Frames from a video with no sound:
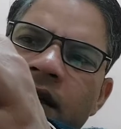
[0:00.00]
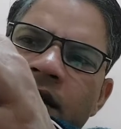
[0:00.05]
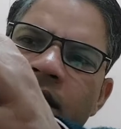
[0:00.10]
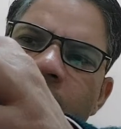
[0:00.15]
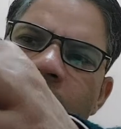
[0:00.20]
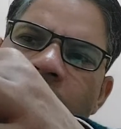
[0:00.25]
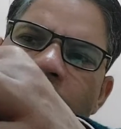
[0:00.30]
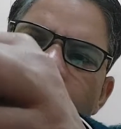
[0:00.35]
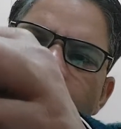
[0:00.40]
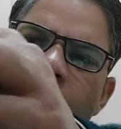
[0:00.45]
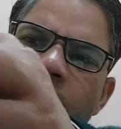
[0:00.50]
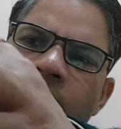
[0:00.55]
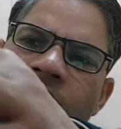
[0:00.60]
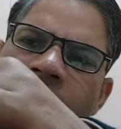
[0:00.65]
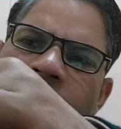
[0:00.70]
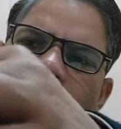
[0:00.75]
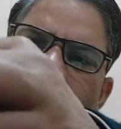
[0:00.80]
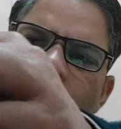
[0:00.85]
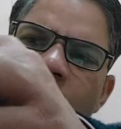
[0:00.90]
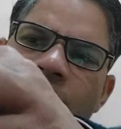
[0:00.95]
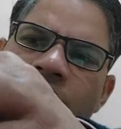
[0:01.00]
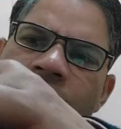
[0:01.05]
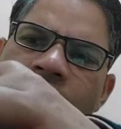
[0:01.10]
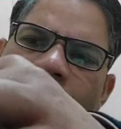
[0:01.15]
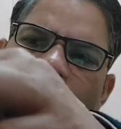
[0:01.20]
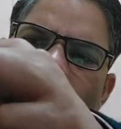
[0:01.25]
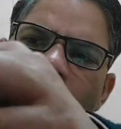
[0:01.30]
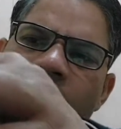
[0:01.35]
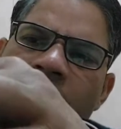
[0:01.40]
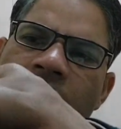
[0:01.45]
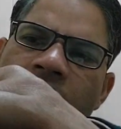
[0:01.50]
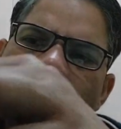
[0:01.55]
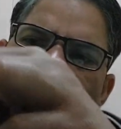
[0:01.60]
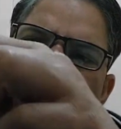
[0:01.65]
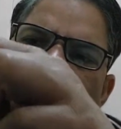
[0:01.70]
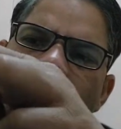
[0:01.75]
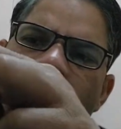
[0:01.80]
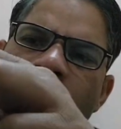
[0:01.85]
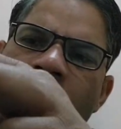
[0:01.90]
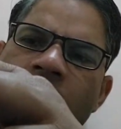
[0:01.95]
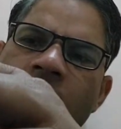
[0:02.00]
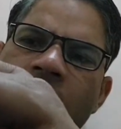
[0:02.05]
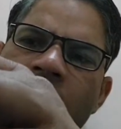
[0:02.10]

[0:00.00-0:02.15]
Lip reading: surface which is concave.